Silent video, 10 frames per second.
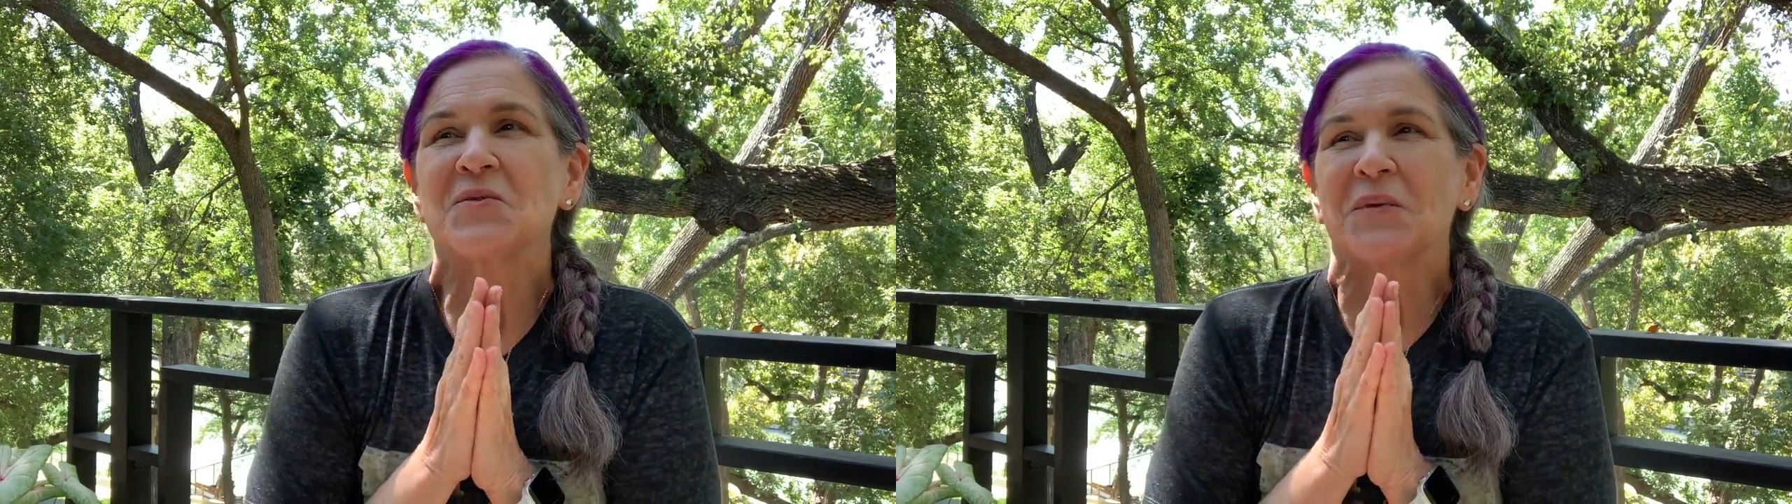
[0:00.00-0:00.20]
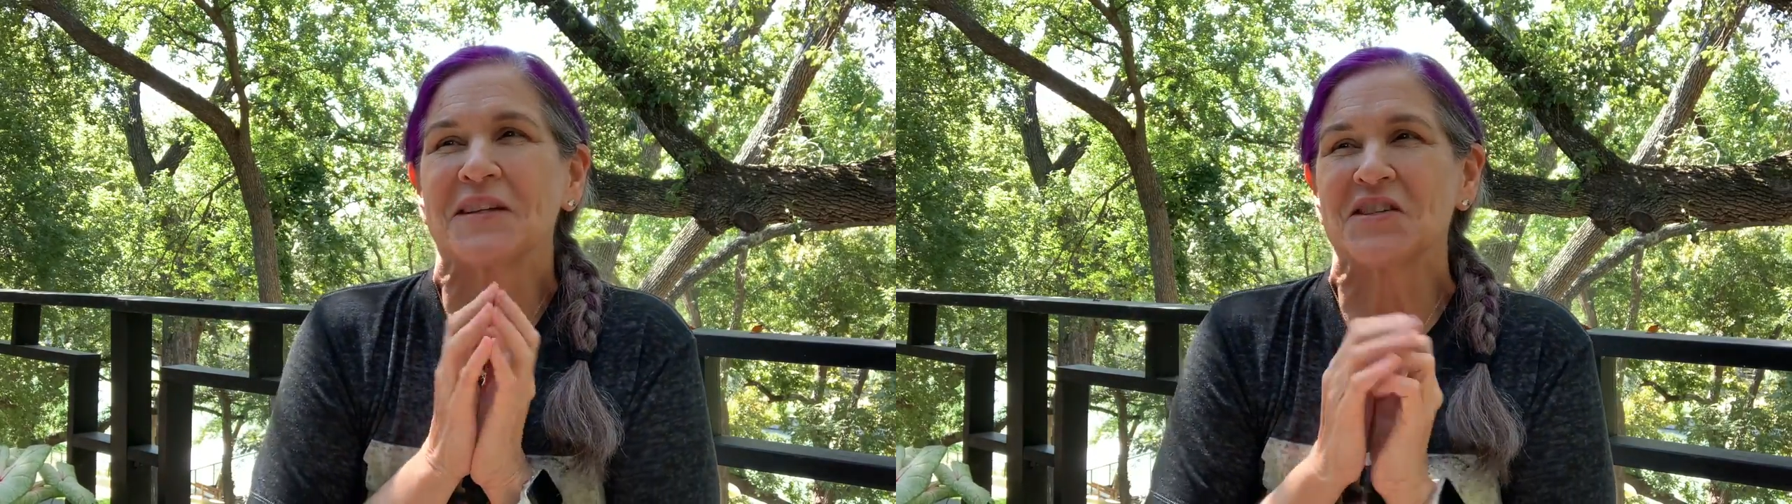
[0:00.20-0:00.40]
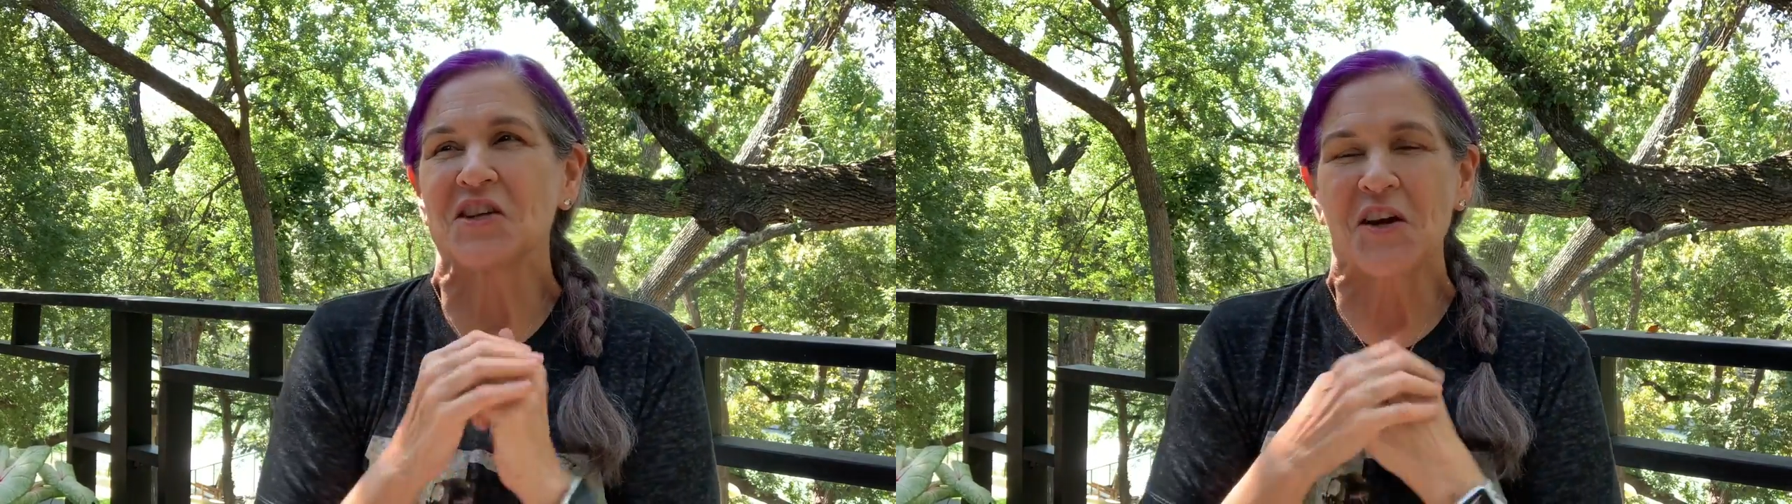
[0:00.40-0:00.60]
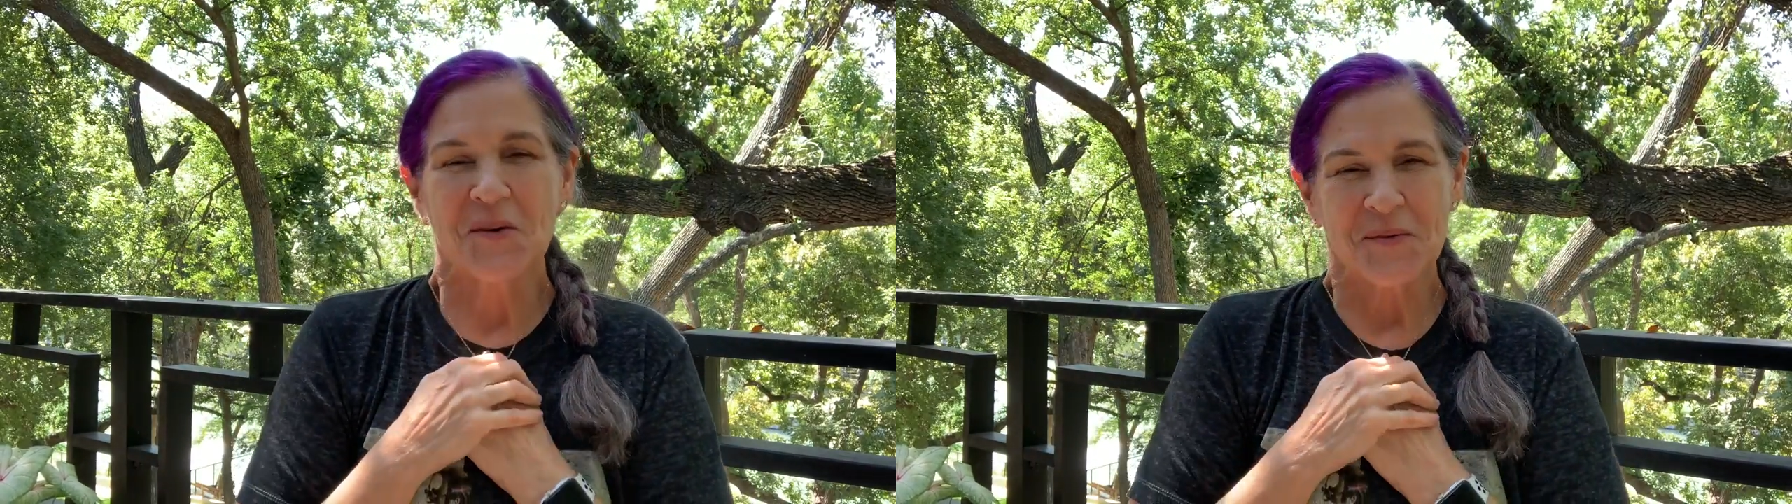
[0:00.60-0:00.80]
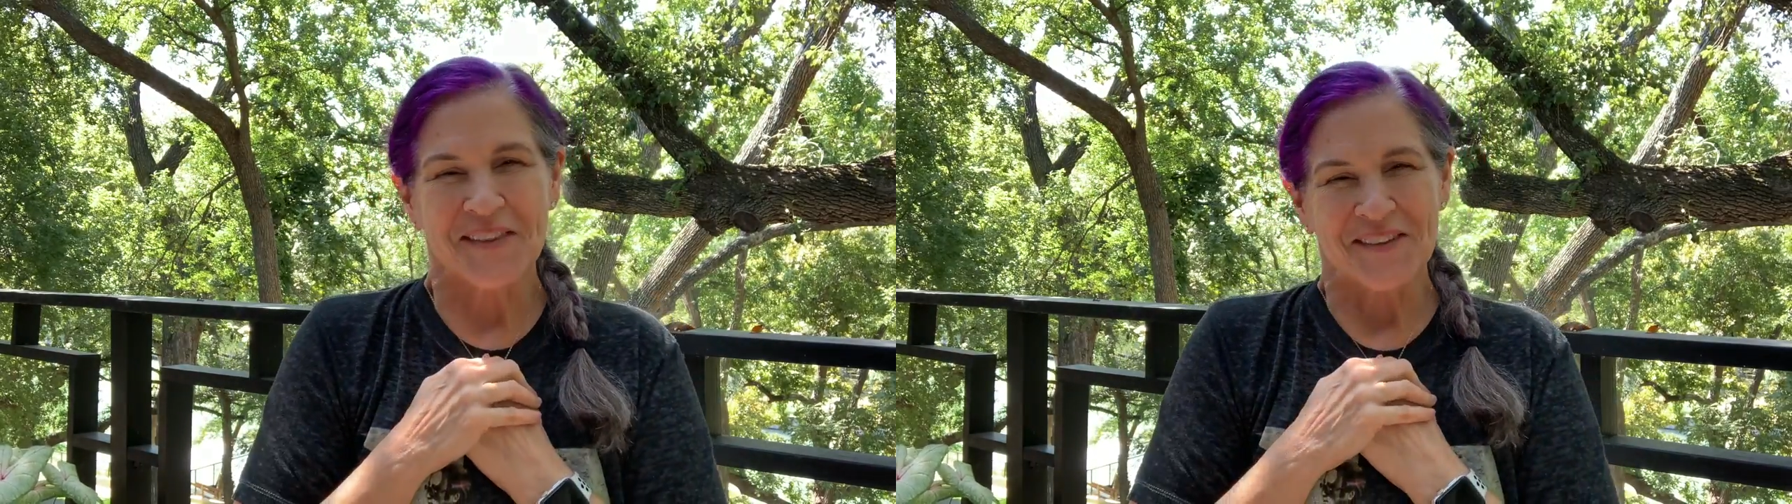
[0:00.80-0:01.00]
want to share
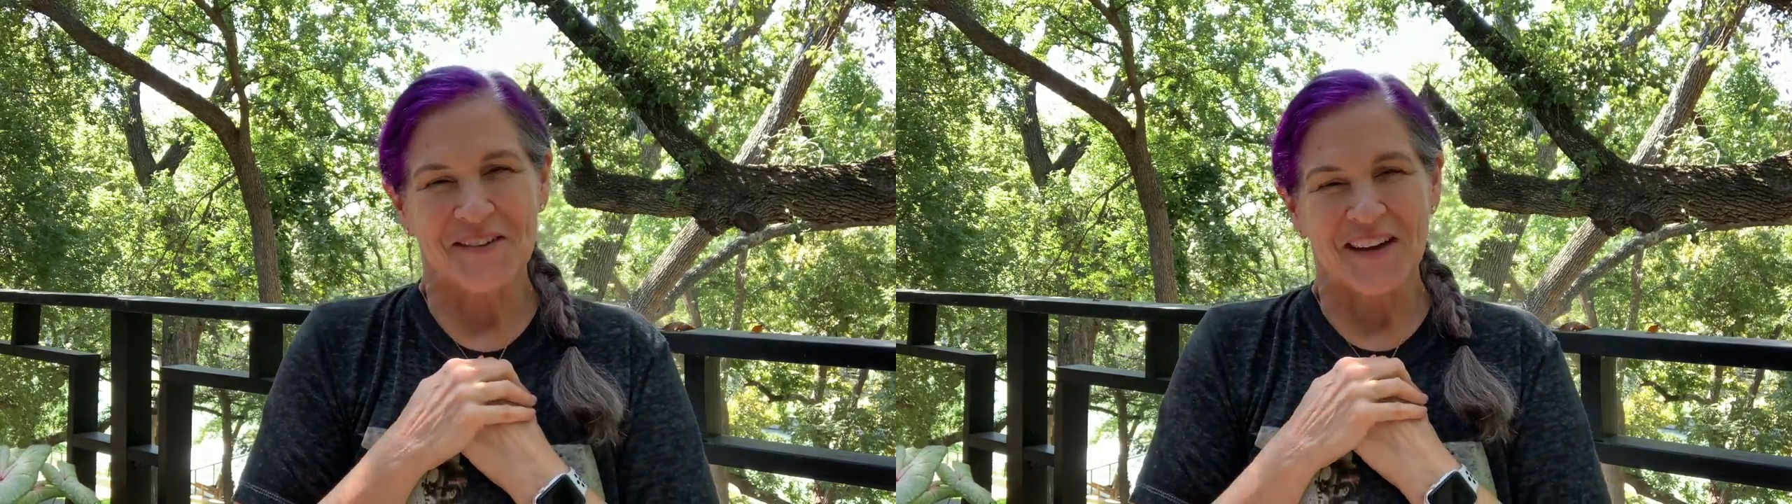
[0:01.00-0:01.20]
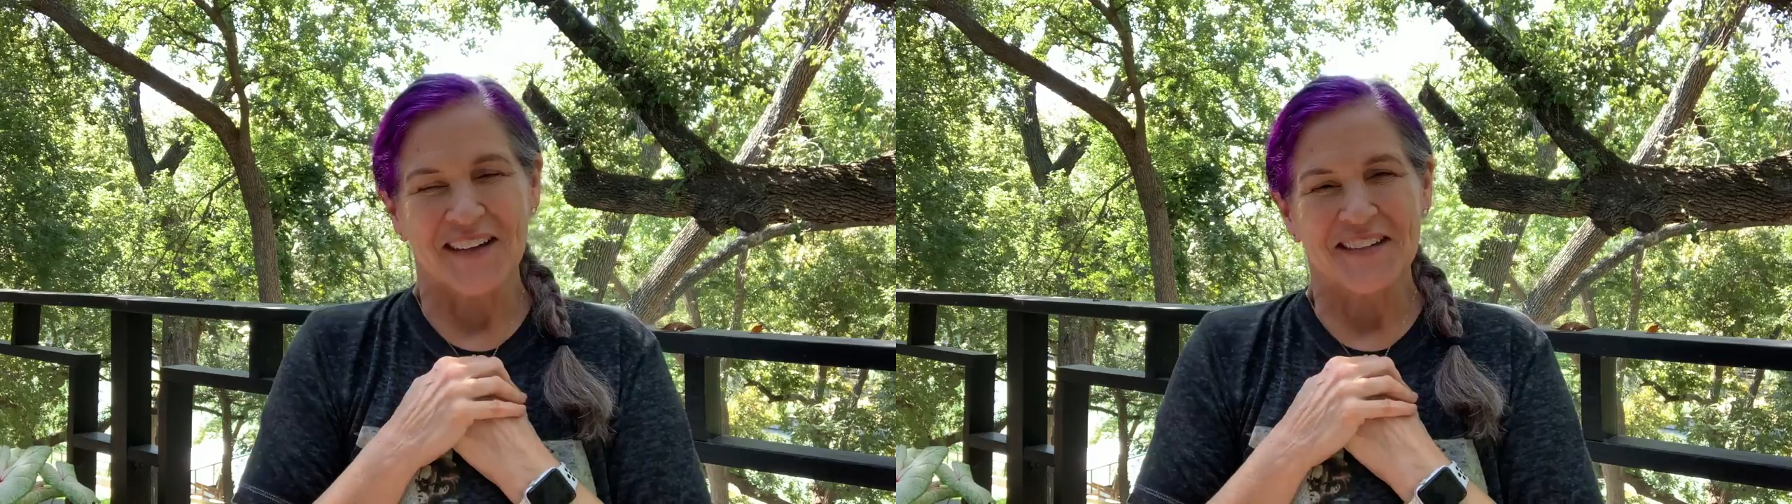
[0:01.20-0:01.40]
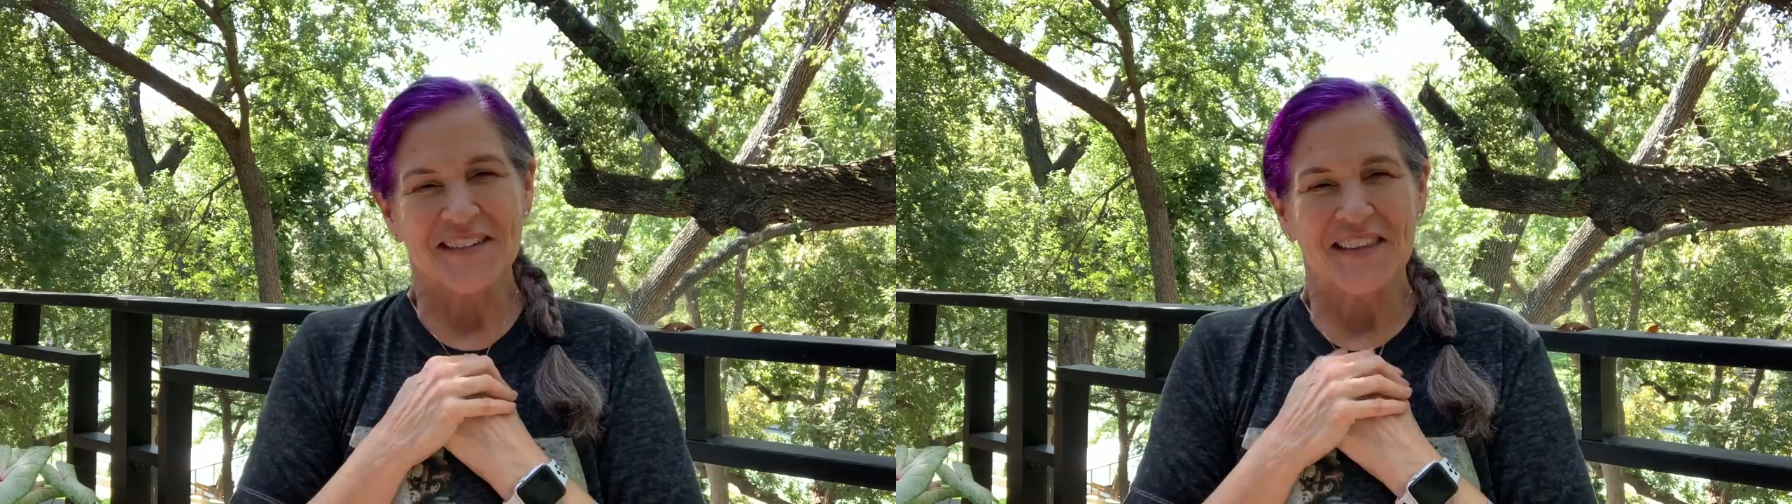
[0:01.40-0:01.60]
with you guys